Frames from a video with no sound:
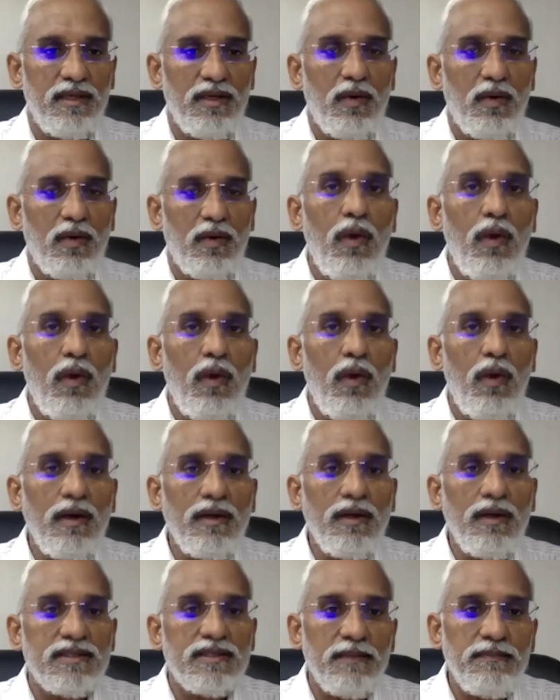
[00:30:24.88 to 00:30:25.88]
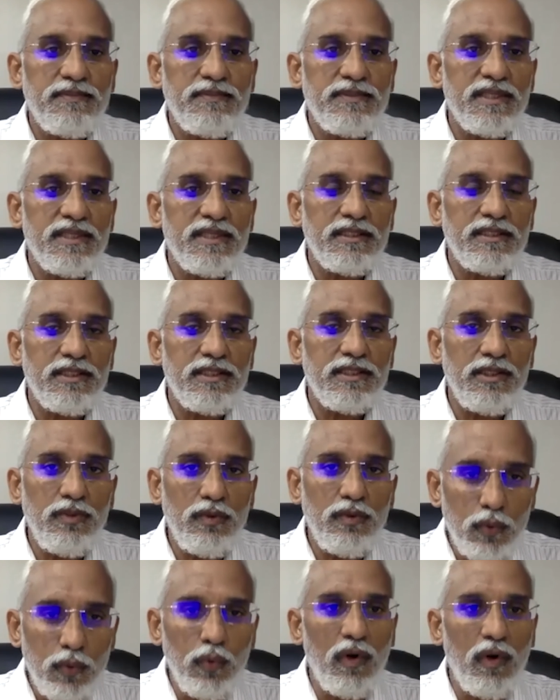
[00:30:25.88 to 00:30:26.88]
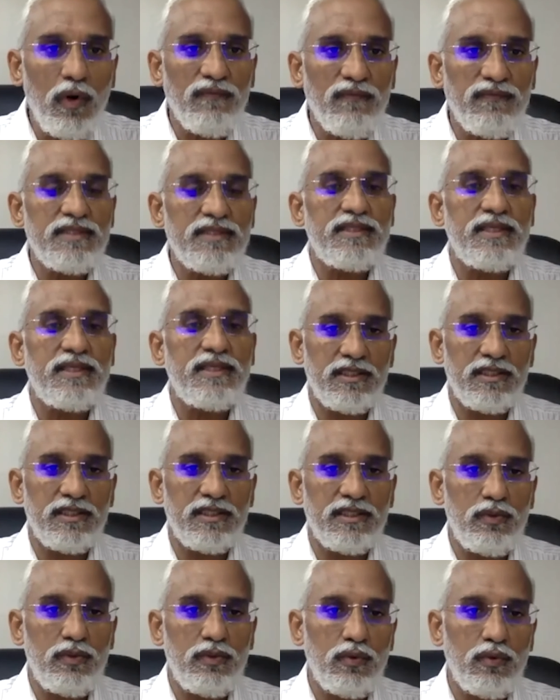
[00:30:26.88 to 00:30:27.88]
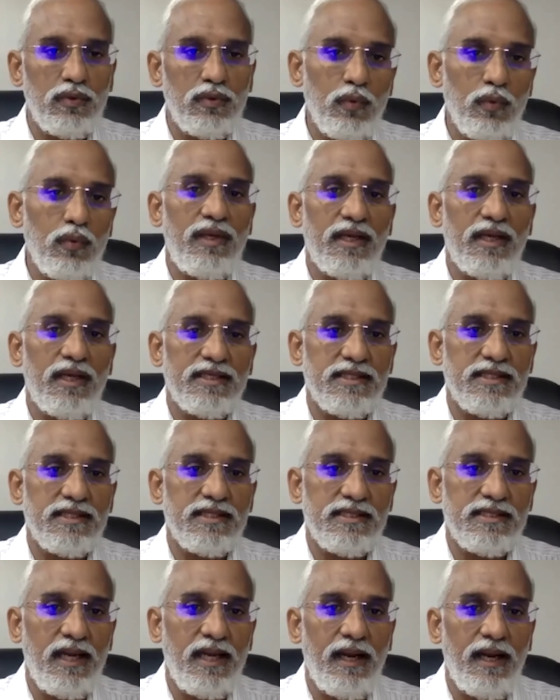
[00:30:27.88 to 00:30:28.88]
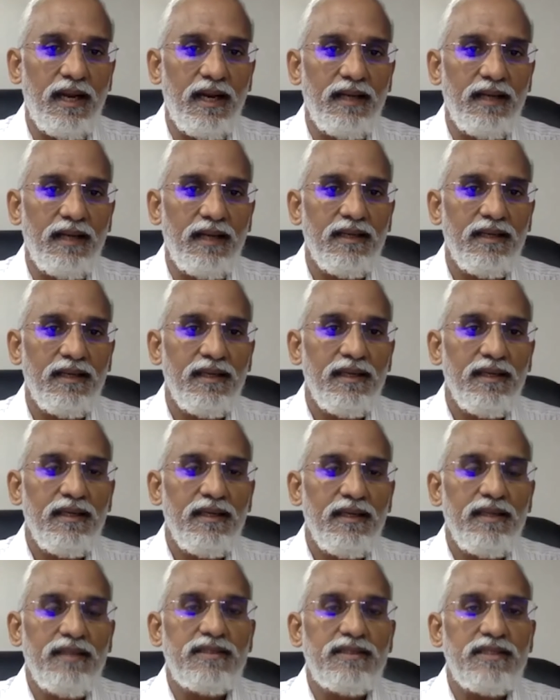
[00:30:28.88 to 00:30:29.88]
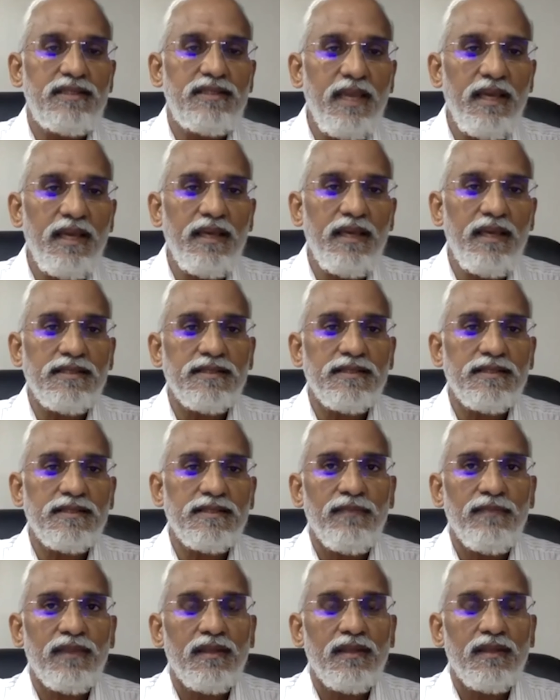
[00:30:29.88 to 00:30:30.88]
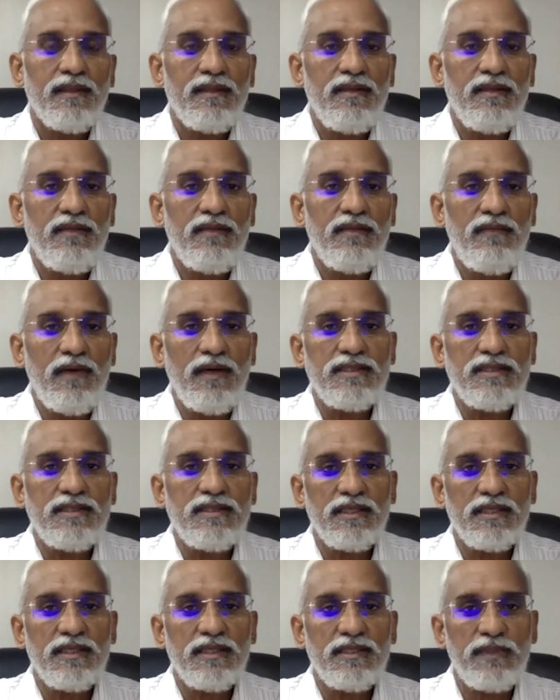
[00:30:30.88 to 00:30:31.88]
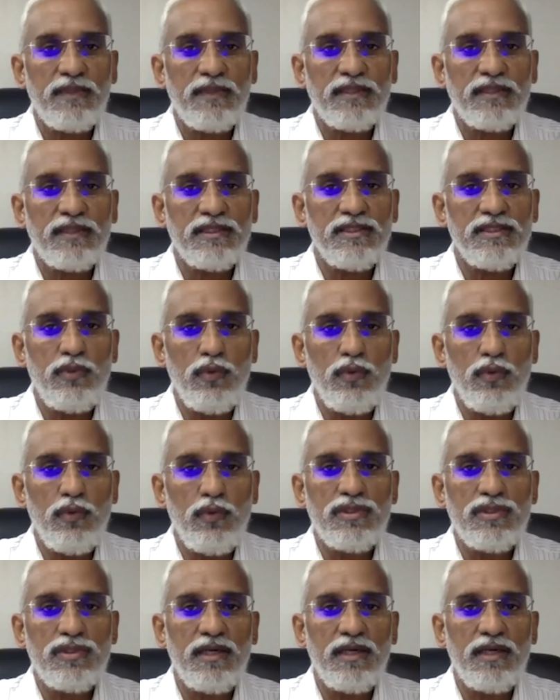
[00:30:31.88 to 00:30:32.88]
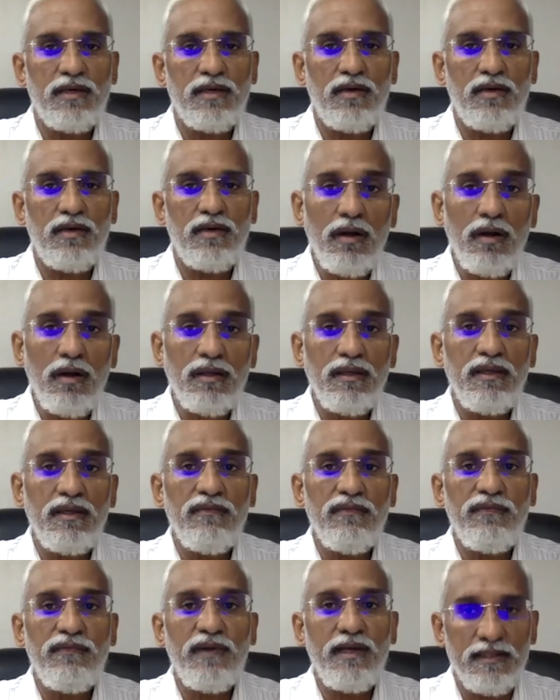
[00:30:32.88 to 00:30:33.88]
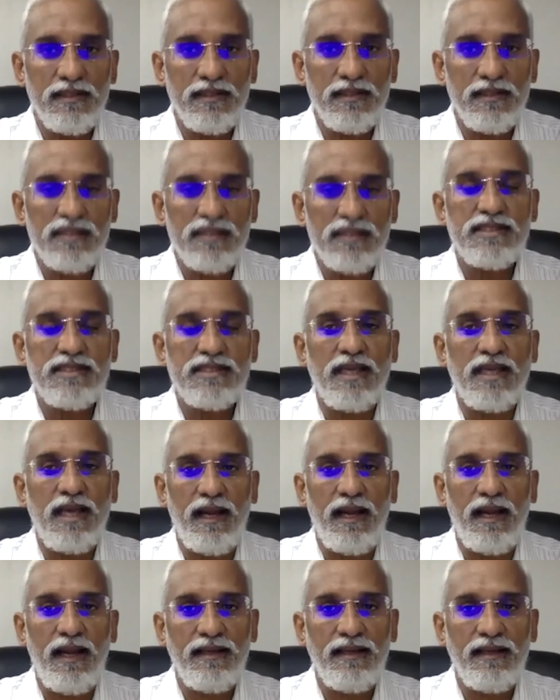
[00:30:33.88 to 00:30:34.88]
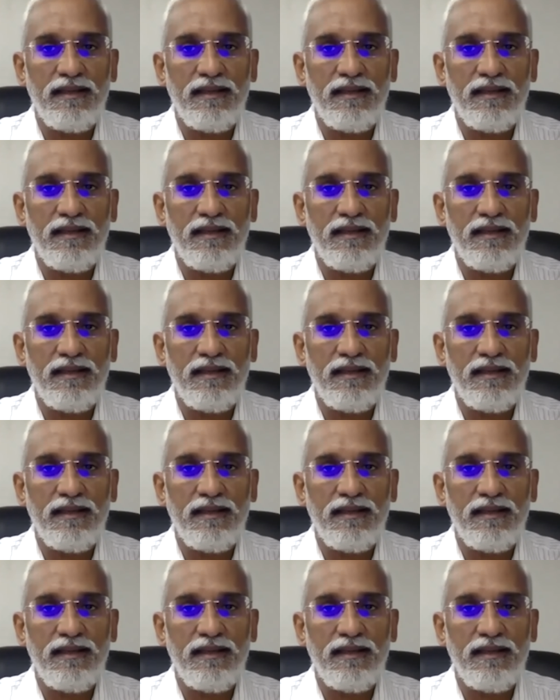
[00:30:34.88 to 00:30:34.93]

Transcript: what subsection 2 of this section 2 does is that it says the words and expressions used and not defined in this act,